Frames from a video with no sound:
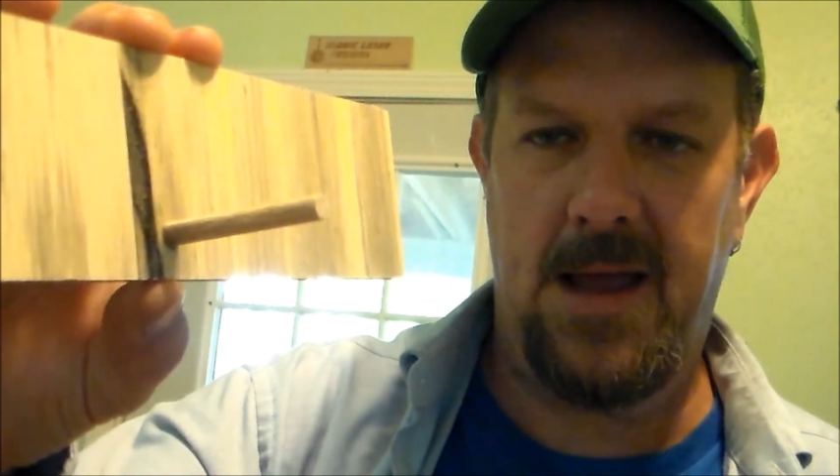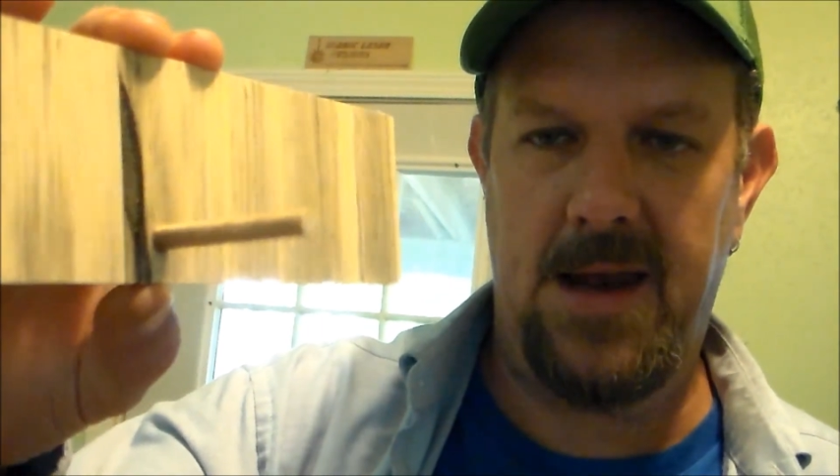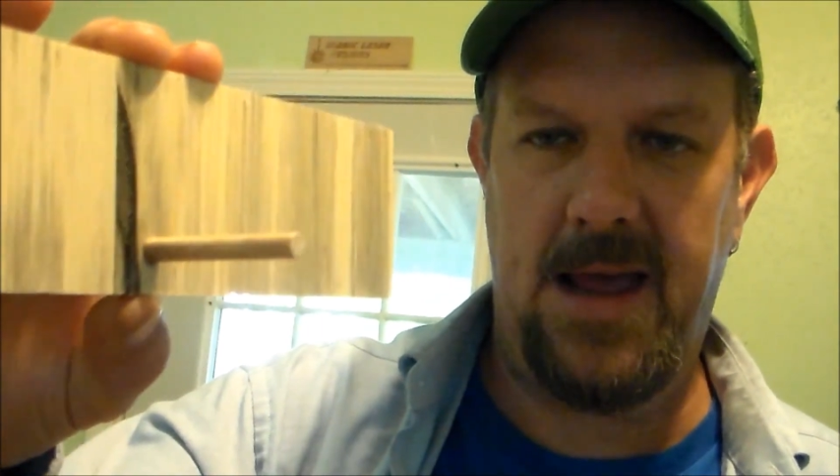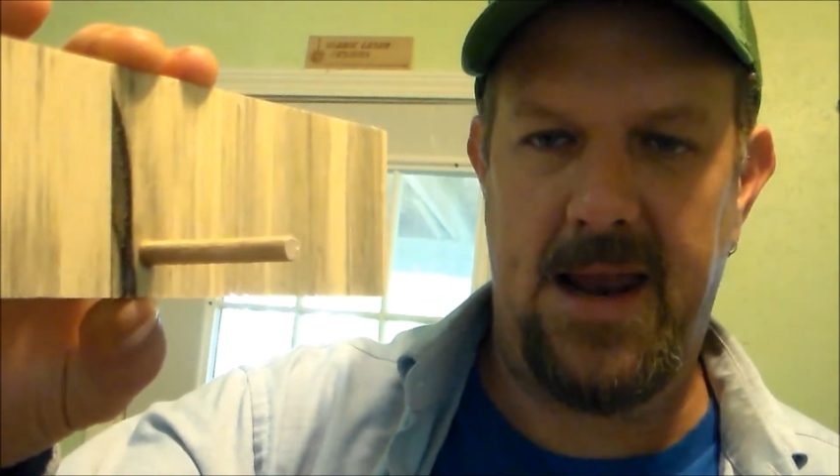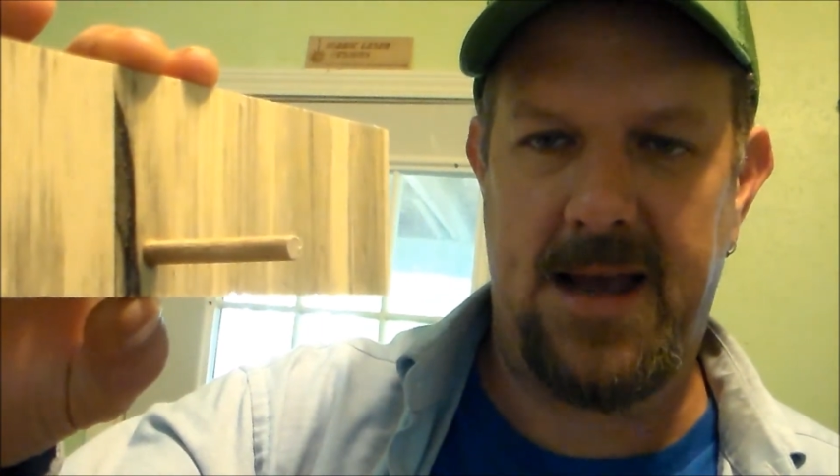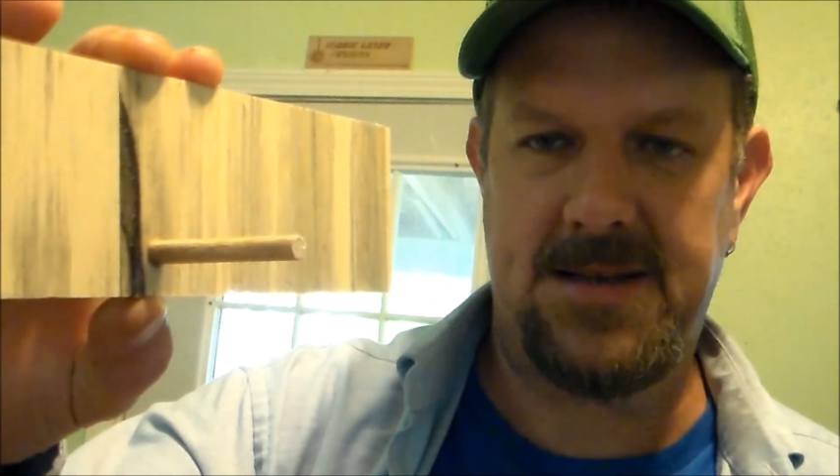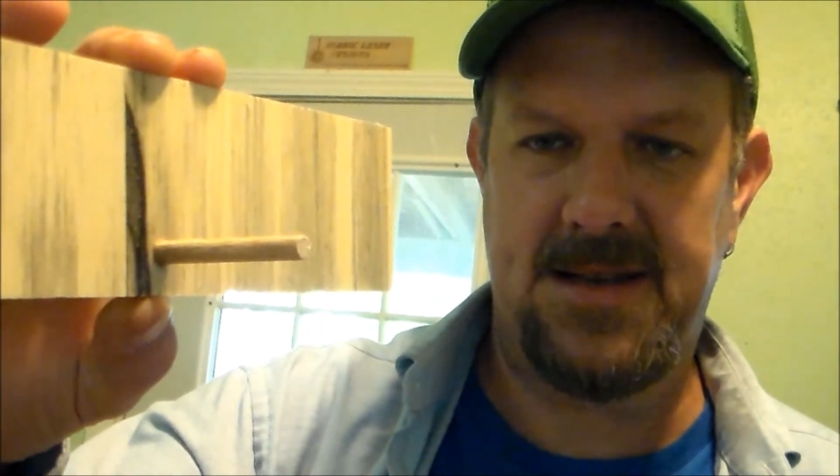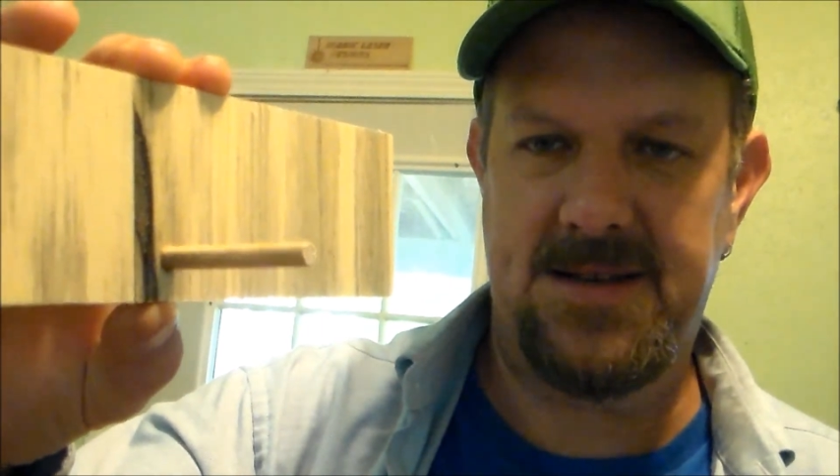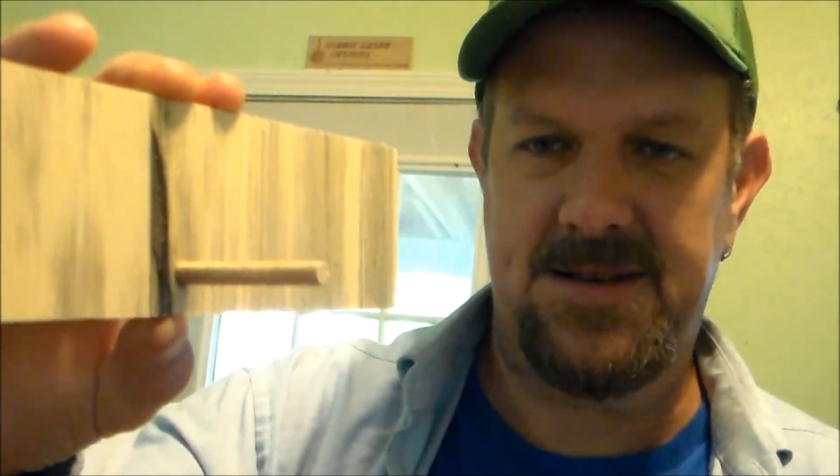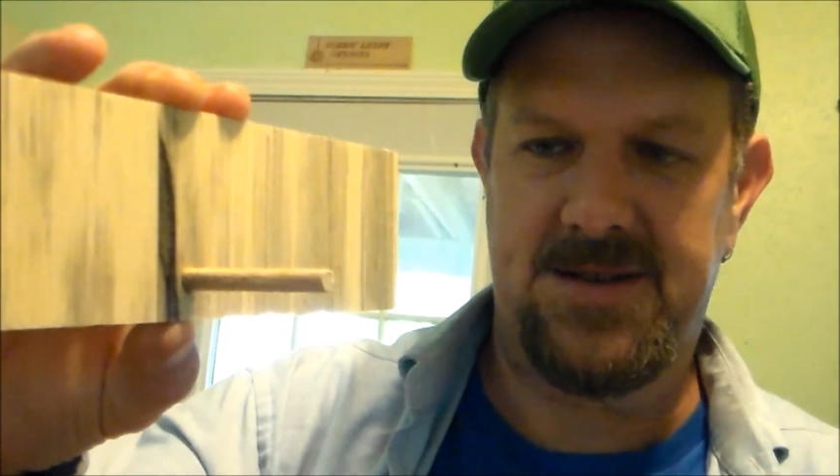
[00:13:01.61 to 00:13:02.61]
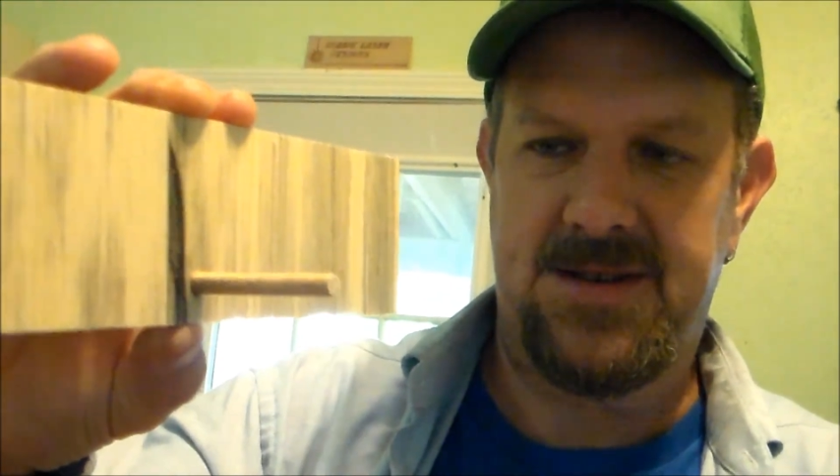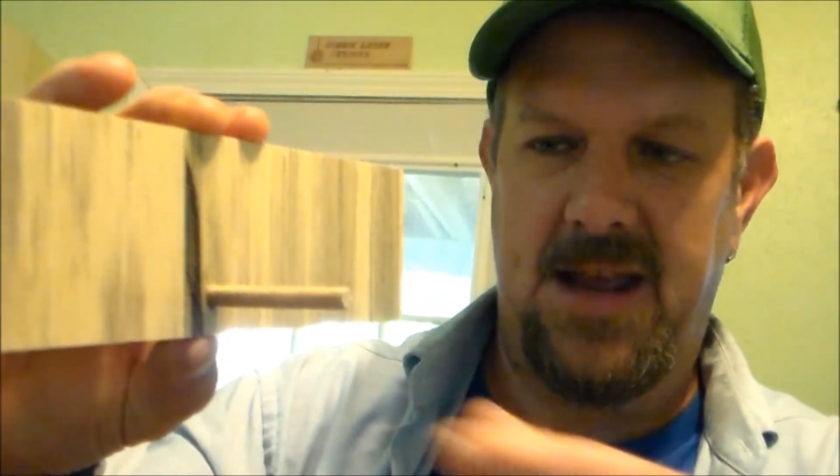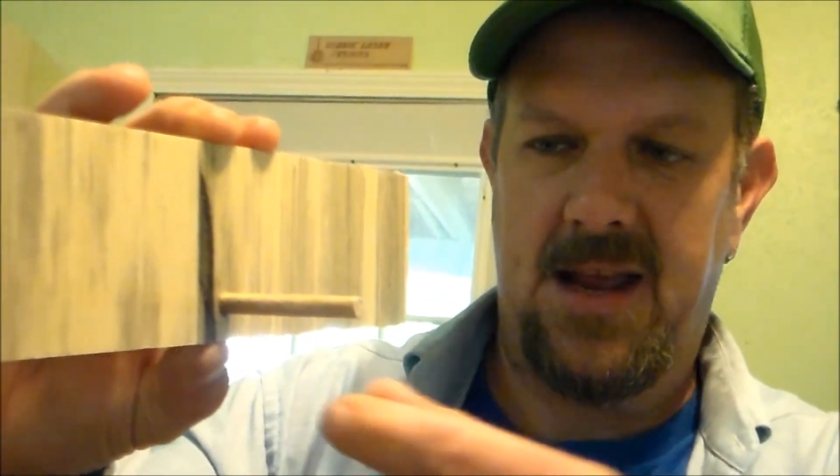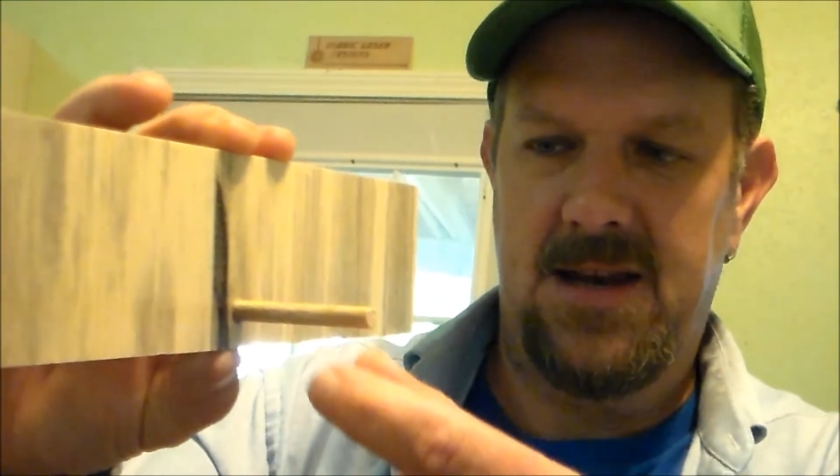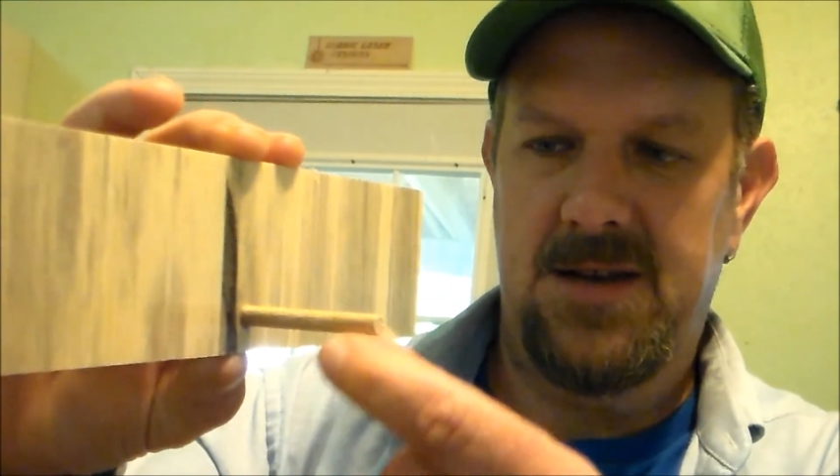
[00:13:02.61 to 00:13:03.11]
and that acts as a
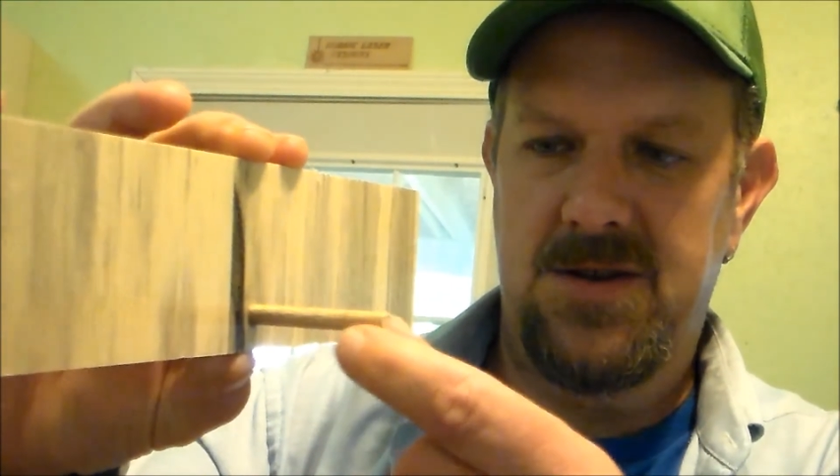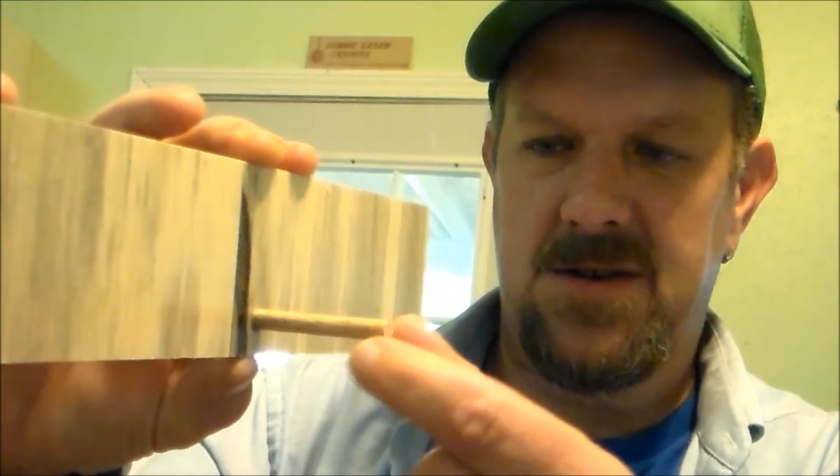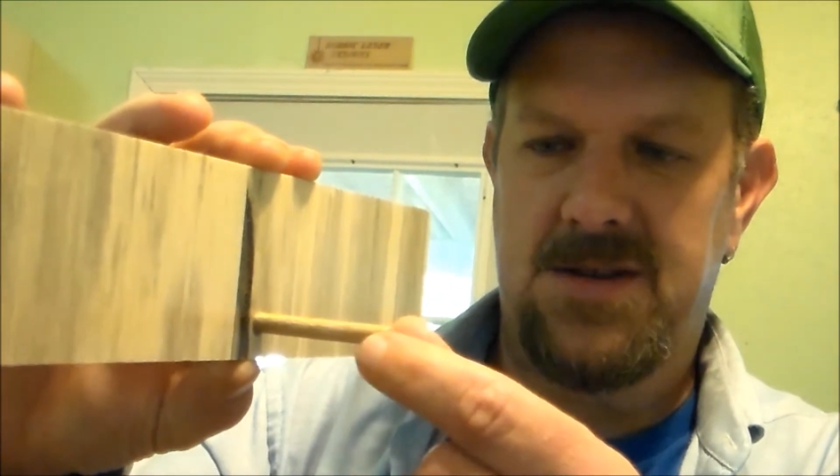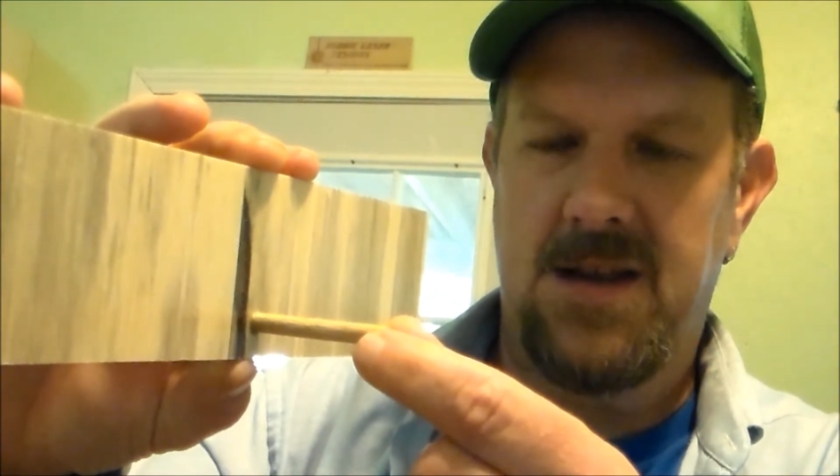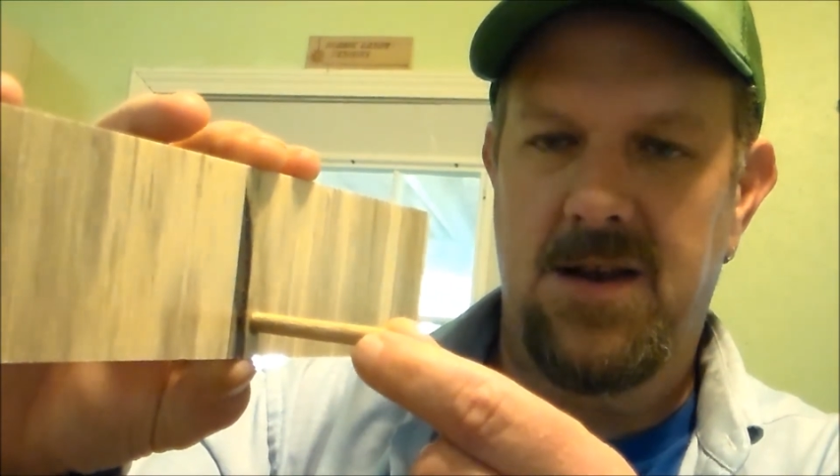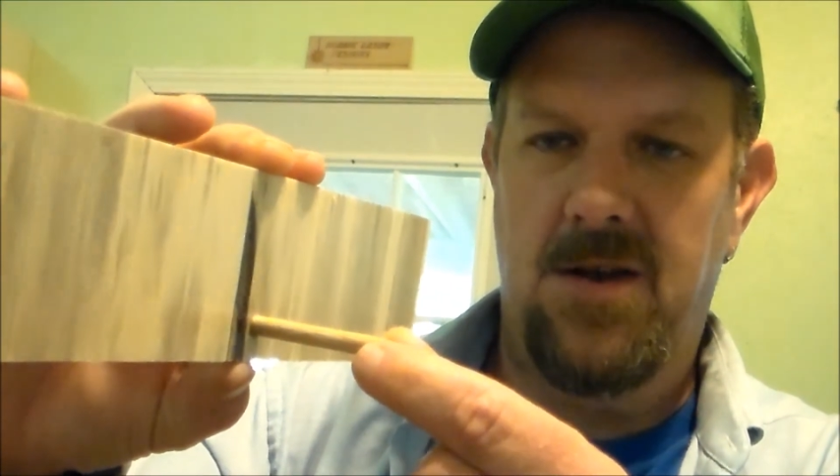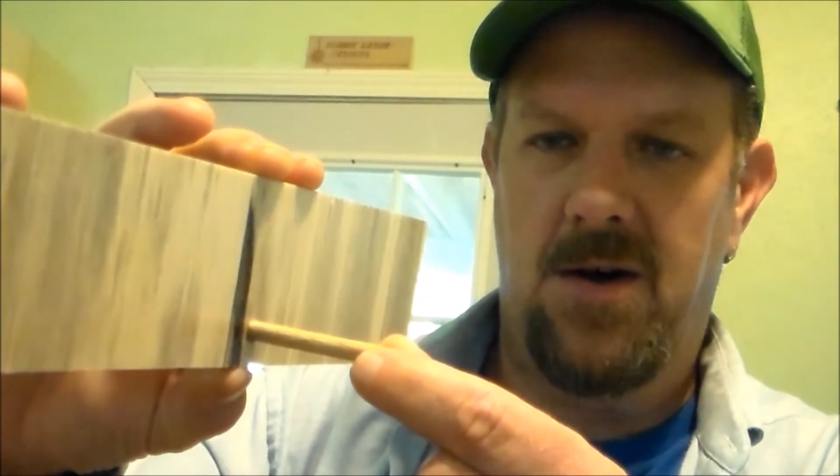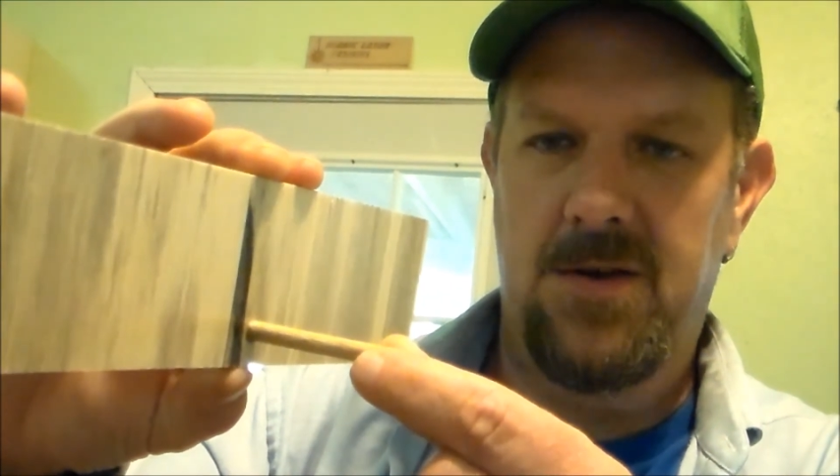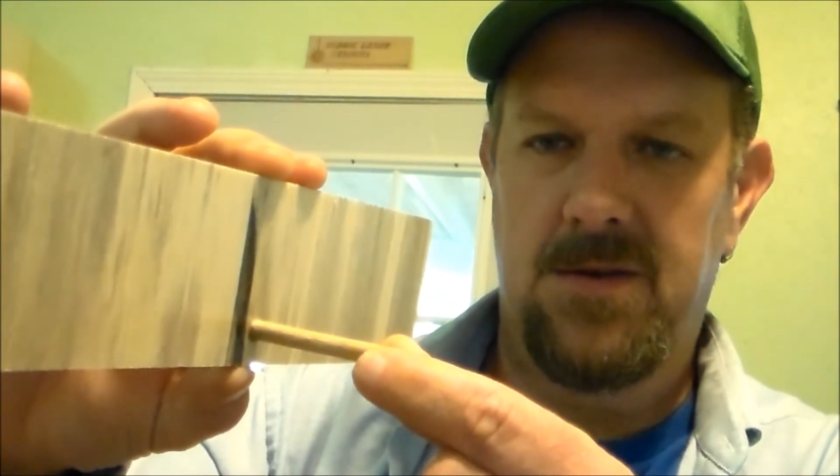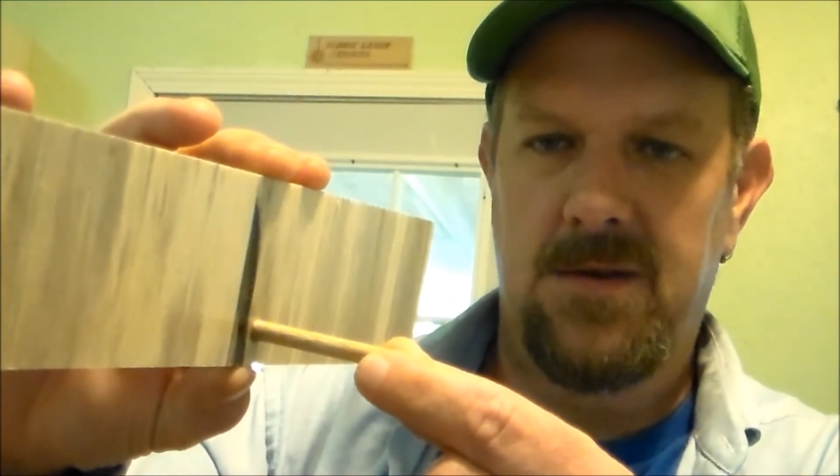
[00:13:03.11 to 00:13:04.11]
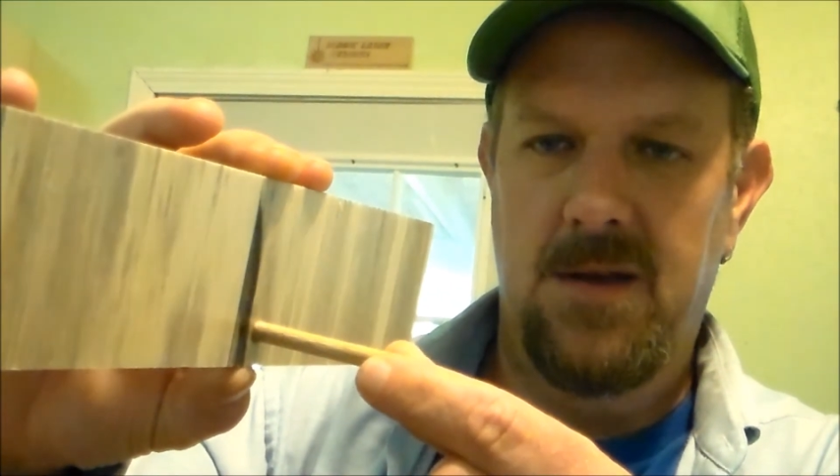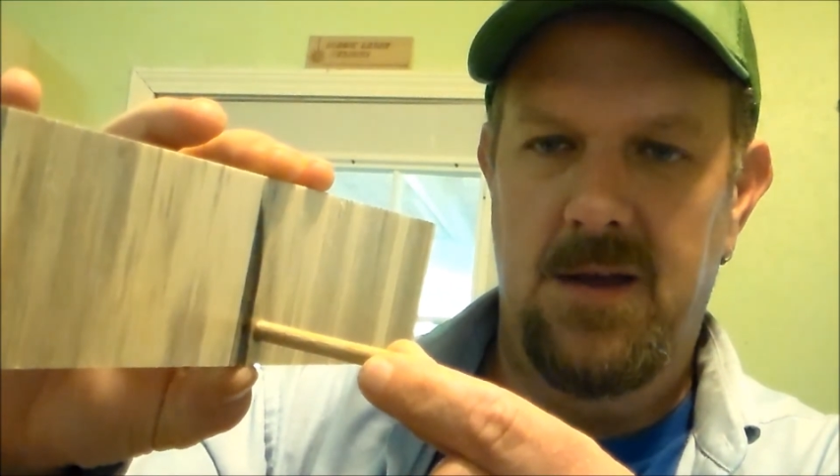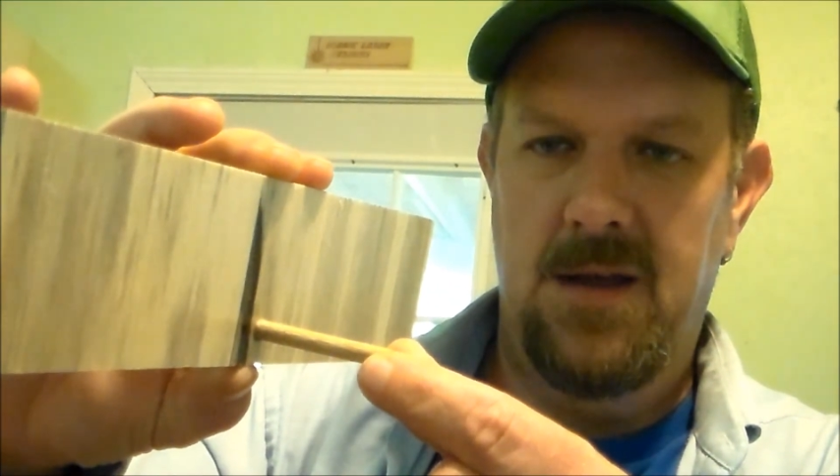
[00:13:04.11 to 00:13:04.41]
stand as you sit it on